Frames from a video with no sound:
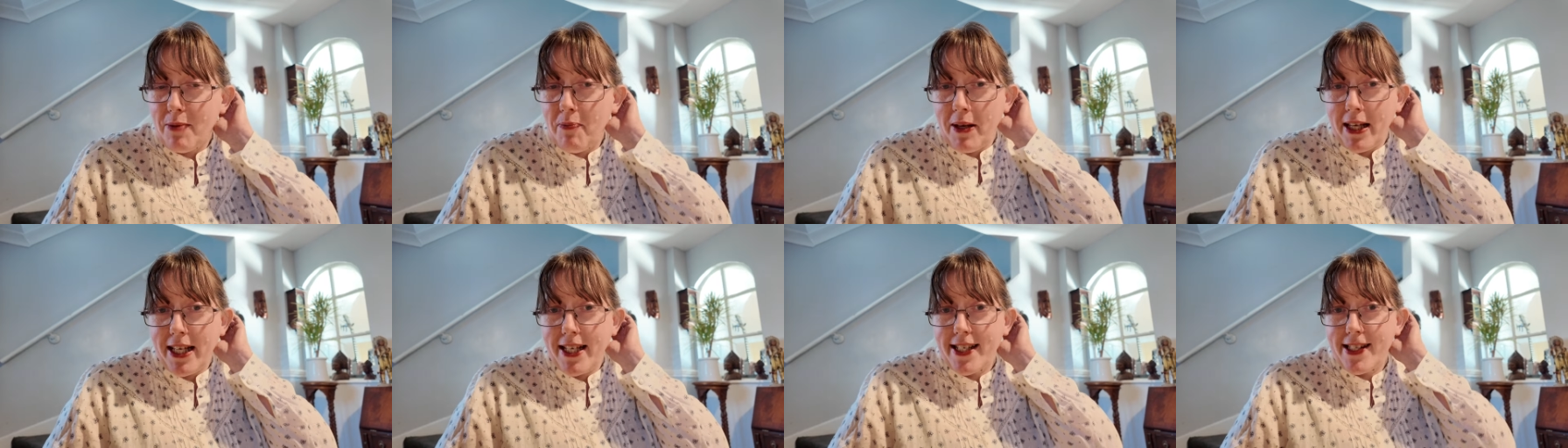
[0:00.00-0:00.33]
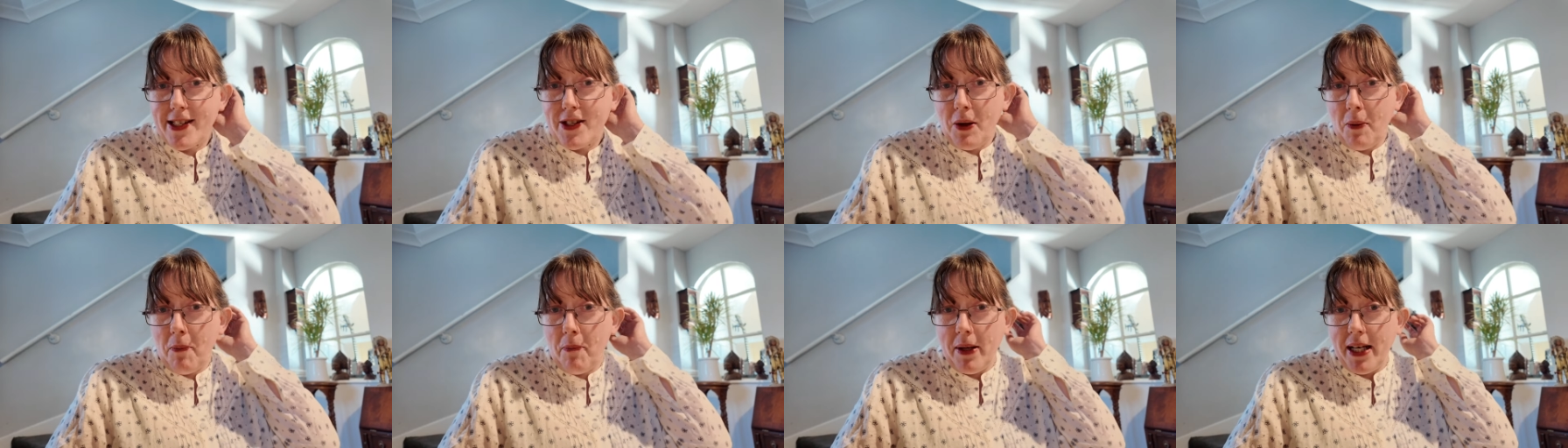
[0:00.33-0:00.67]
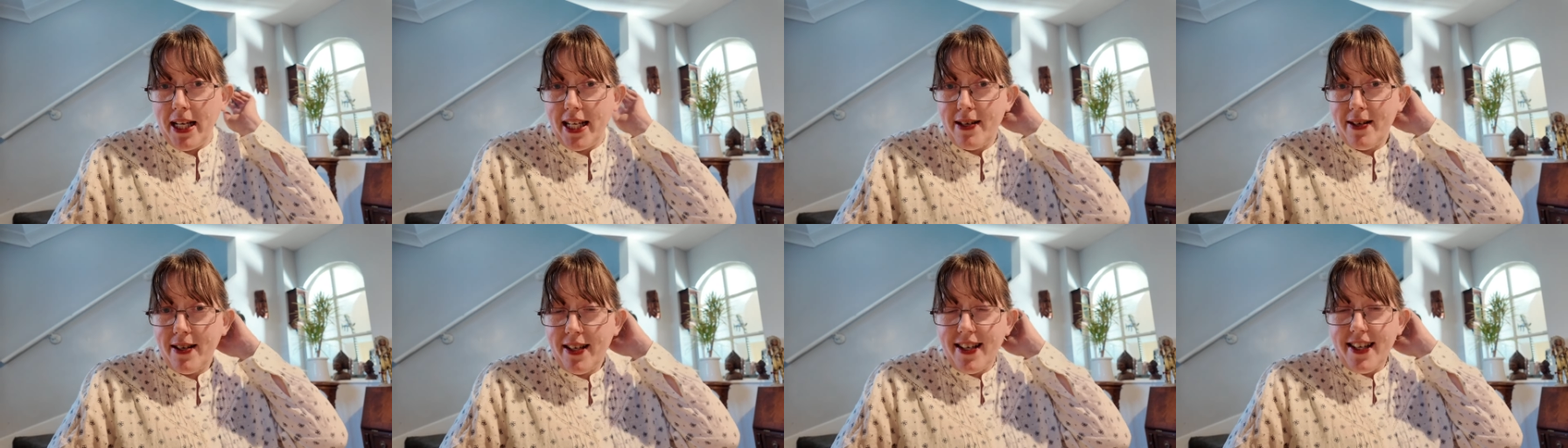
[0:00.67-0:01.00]
because
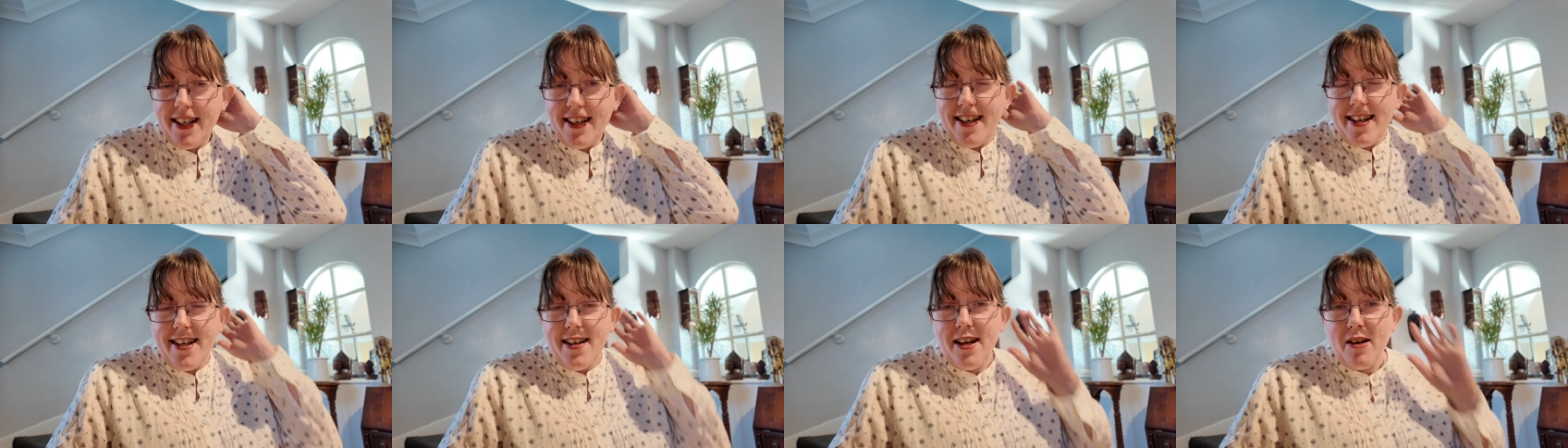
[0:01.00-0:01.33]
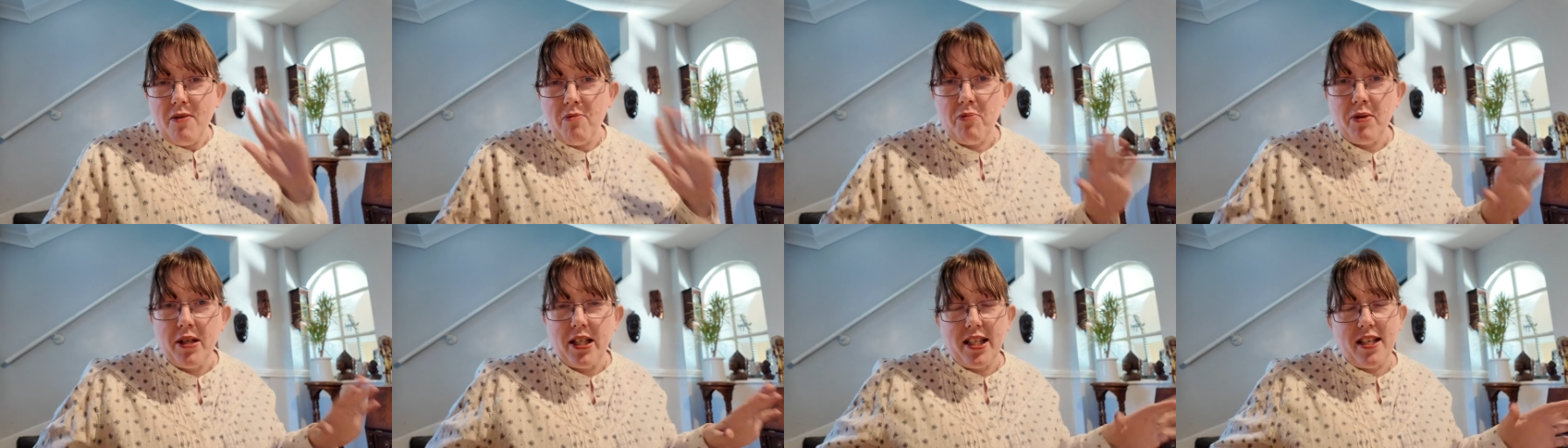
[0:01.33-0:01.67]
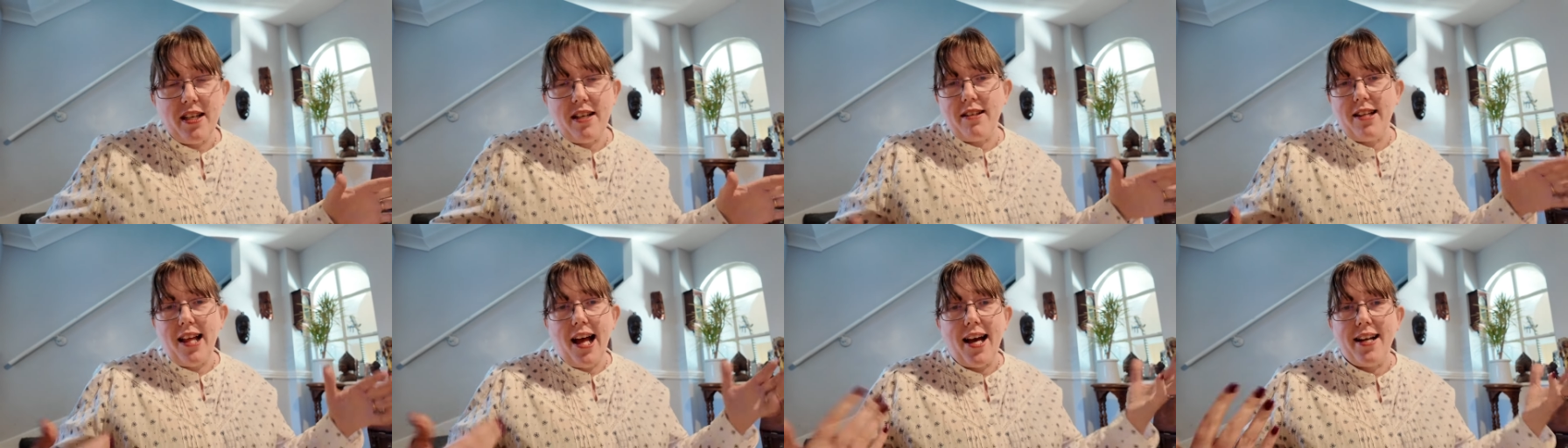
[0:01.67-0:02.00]
somebody,
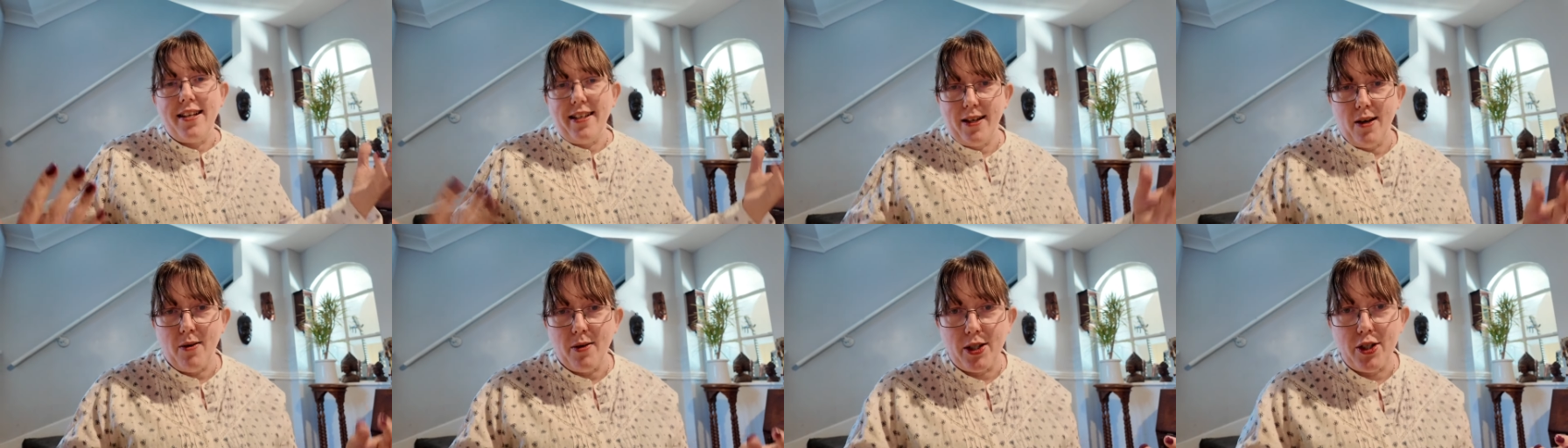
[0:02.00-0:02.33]
I don't know,